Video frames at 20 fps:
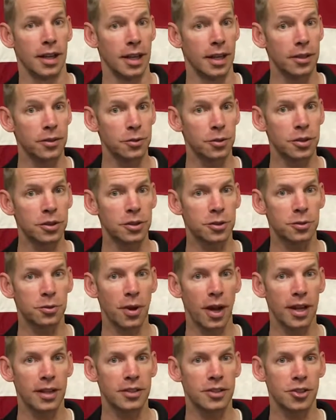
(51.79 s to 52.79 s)
Interest
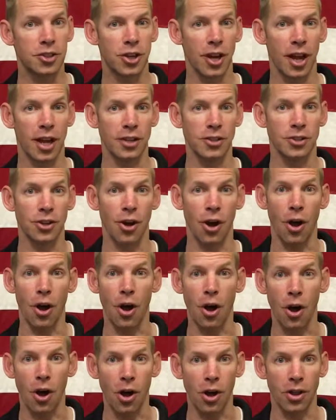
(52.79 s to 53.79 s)
rates change
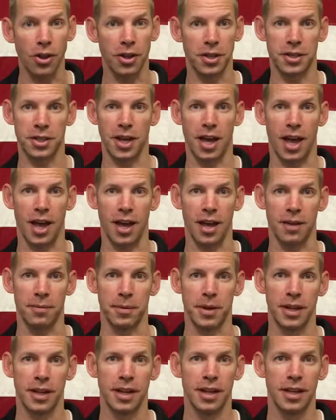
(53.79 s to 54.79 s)
all the time,